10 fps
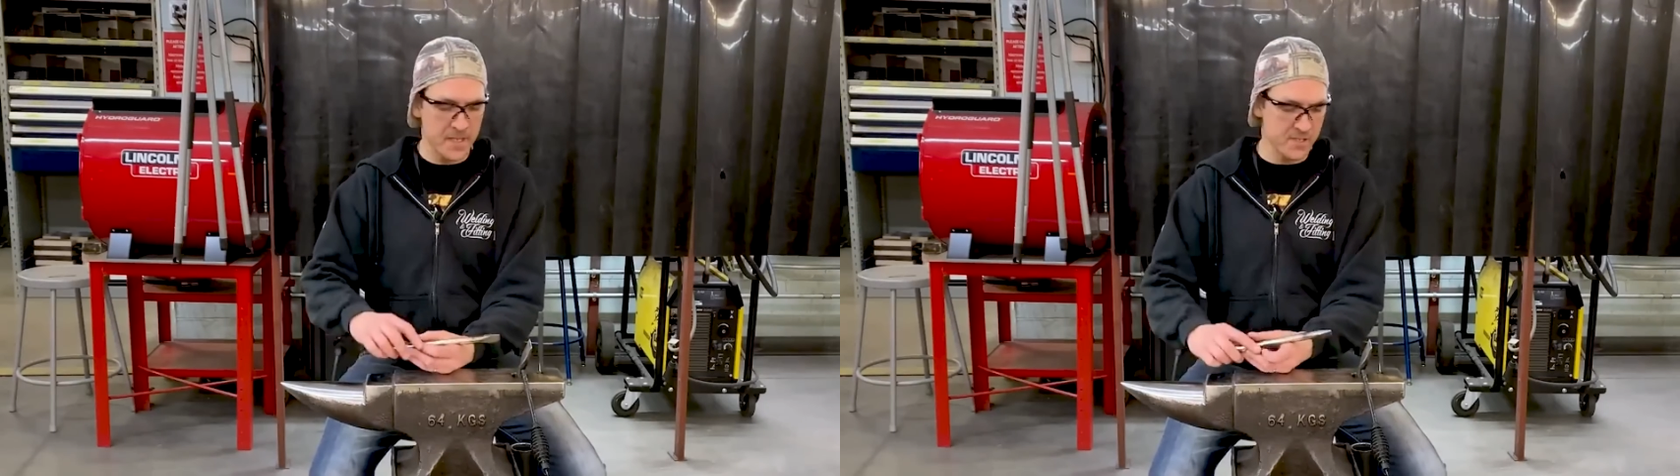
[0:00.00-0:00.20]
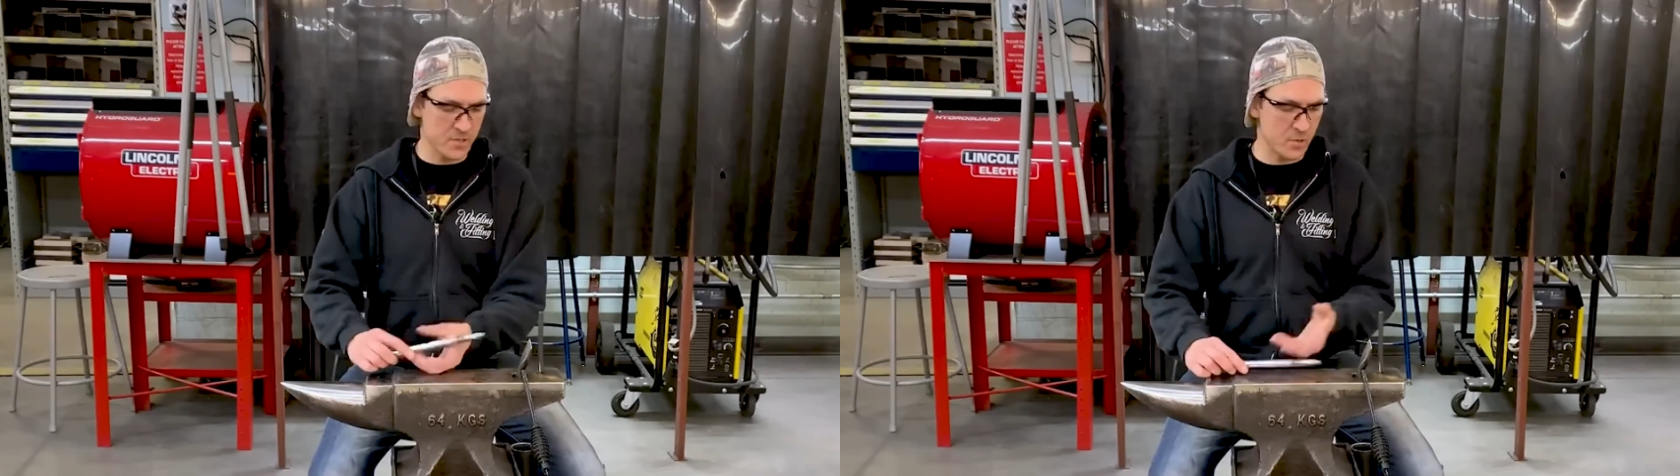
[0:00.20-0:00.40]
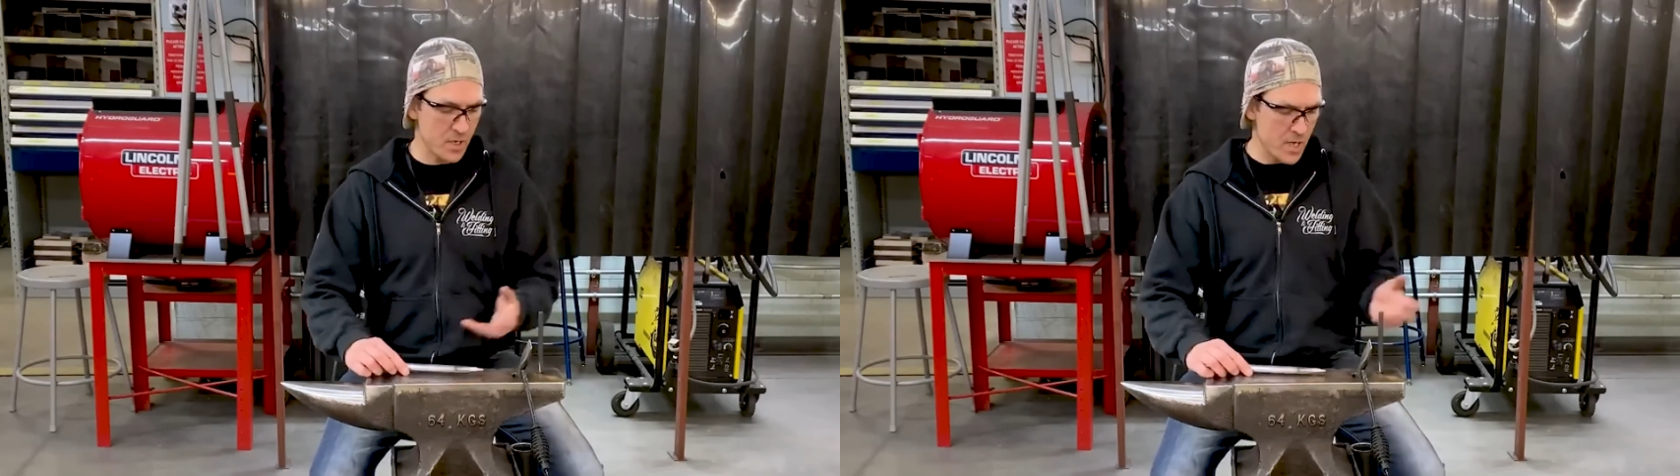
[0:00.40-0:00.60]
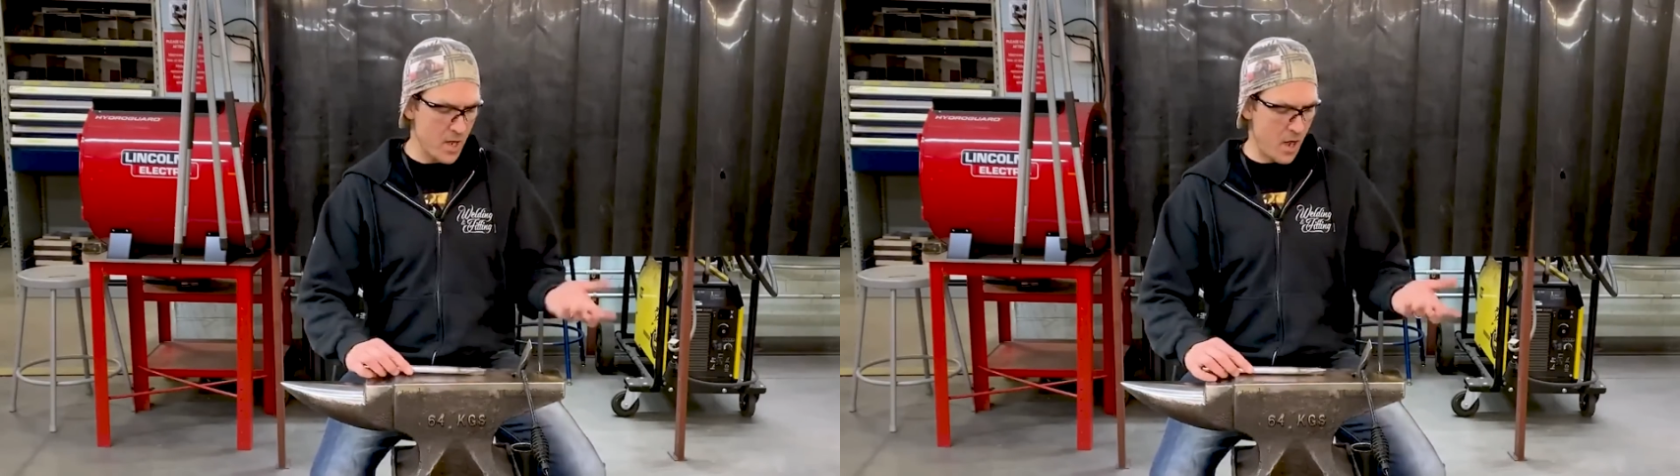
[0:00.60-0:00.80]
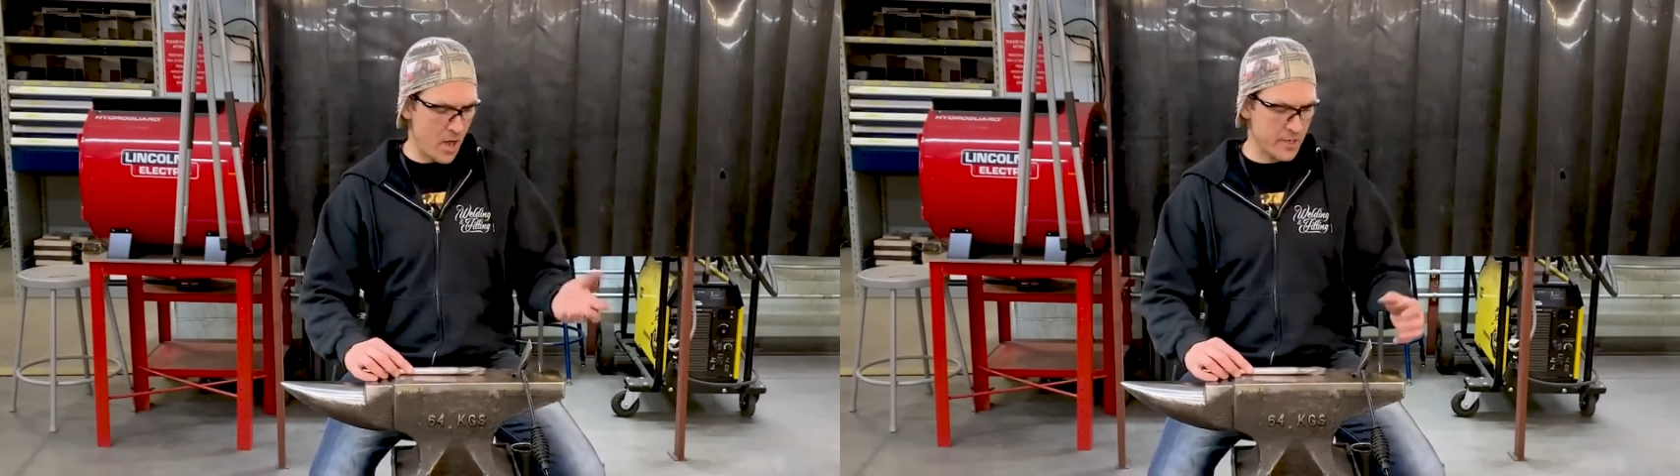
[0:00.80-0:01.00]
So
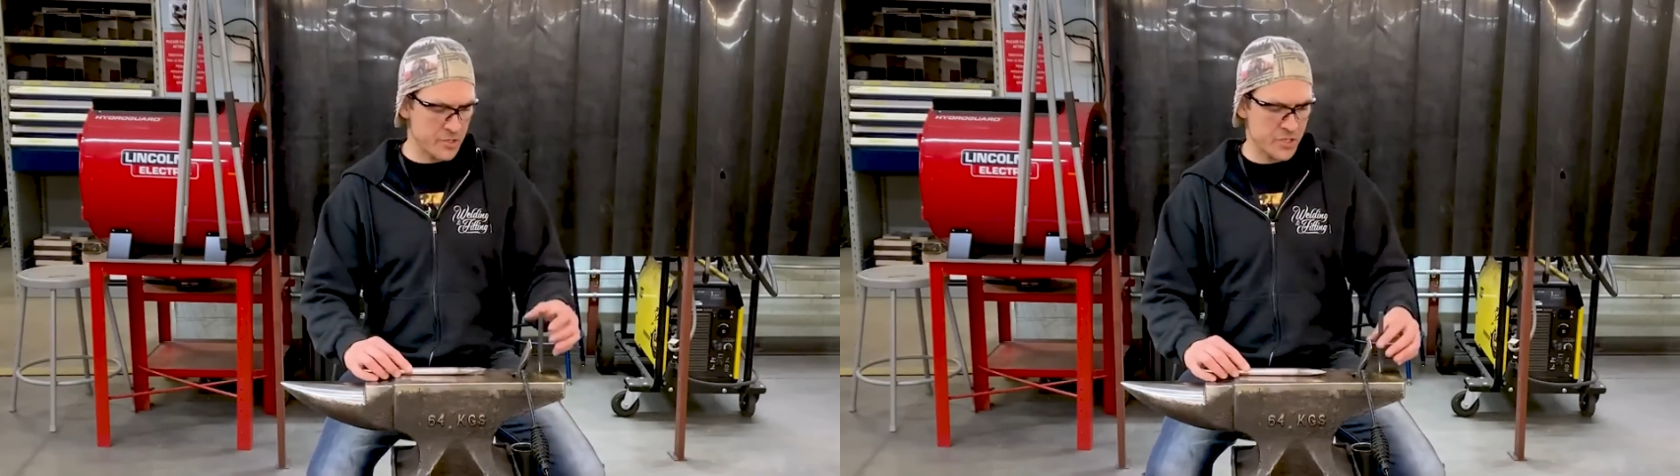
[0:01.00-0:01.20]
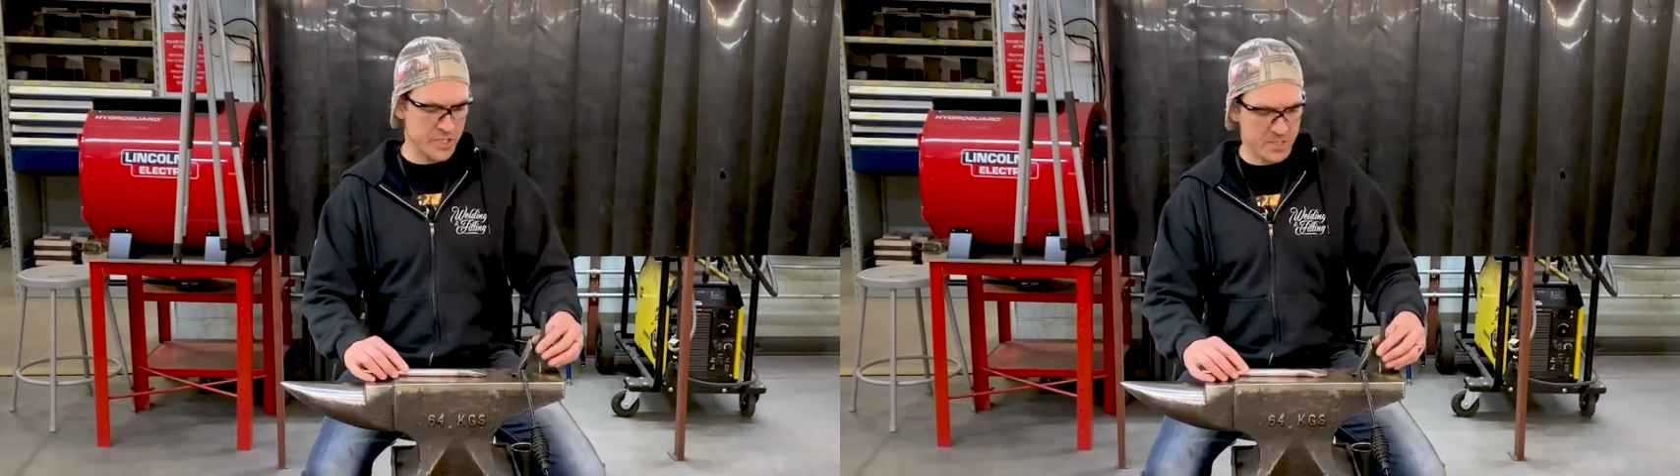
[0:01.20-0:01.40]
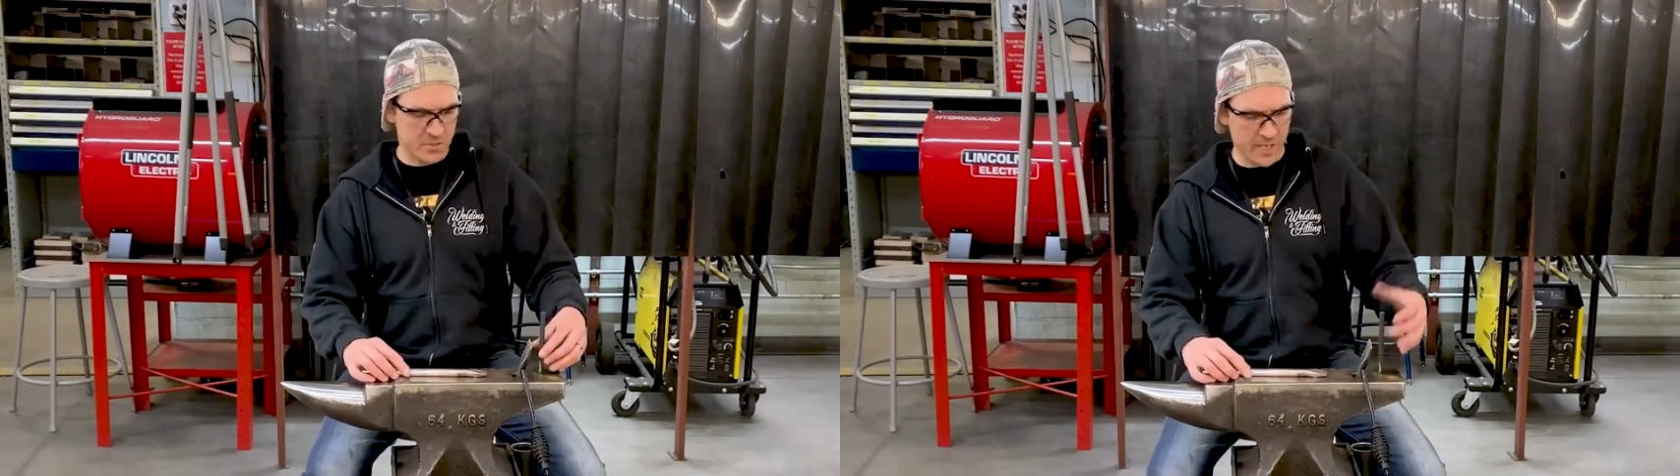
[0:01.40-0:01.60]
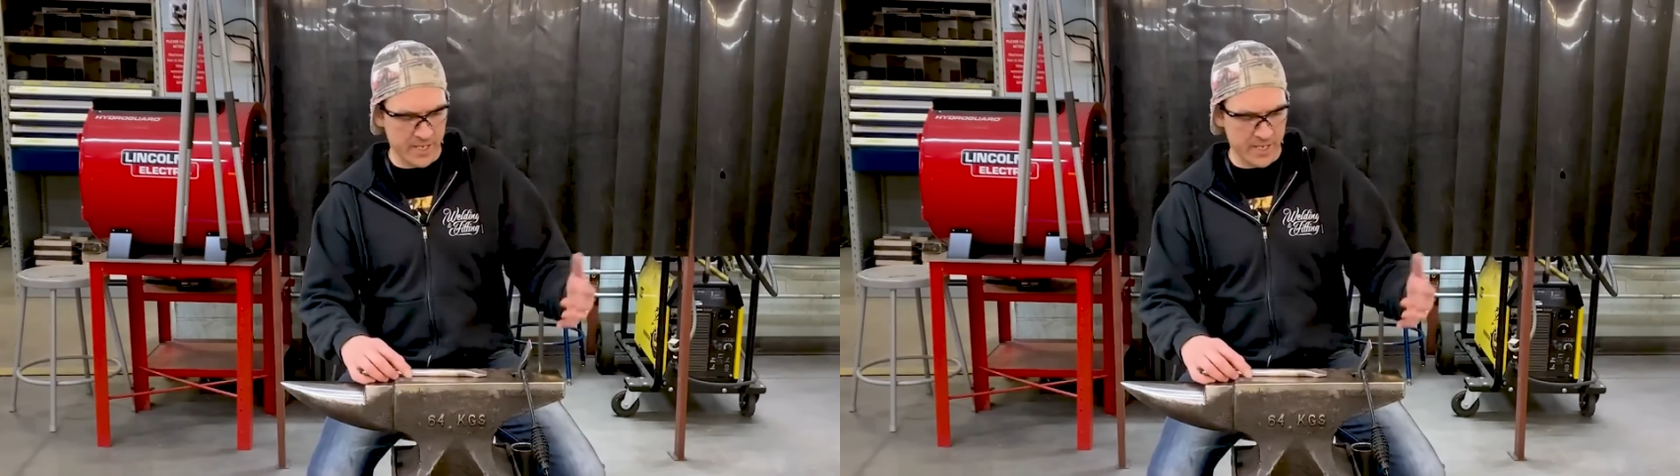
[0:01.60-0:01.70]
on our chisel